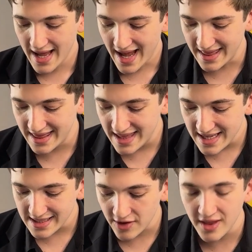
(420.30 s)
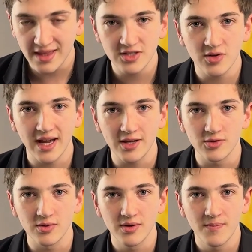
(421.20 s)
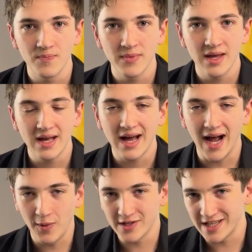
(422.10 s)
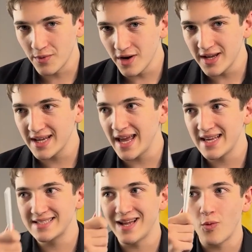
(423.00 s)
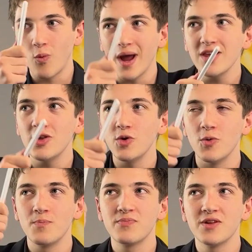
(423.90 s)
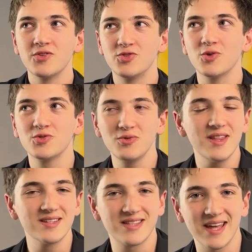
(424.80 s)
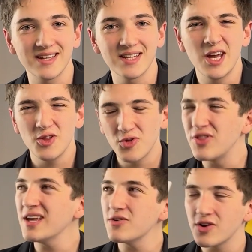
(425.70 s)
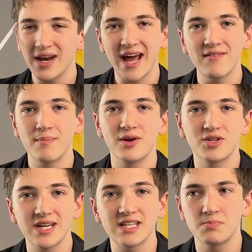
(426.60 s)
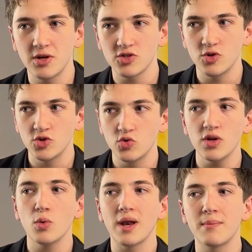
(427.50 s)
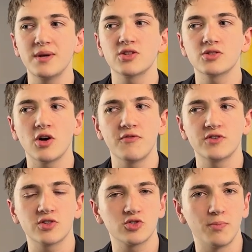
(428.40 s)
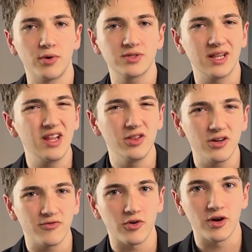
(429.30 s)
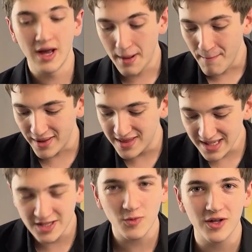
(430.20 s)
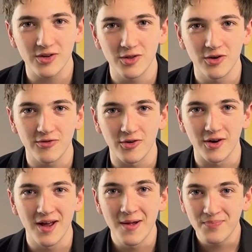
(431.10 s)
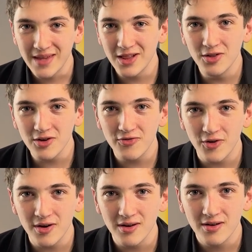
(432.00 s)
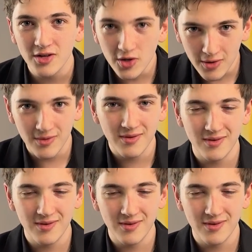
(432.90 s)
And these are the things you gotta do. And what's ironic is that when you don't do these things, you think you're gonna have a better chance because you're doing what admissions officers supposedly look for. But this is what they look for. They look for you.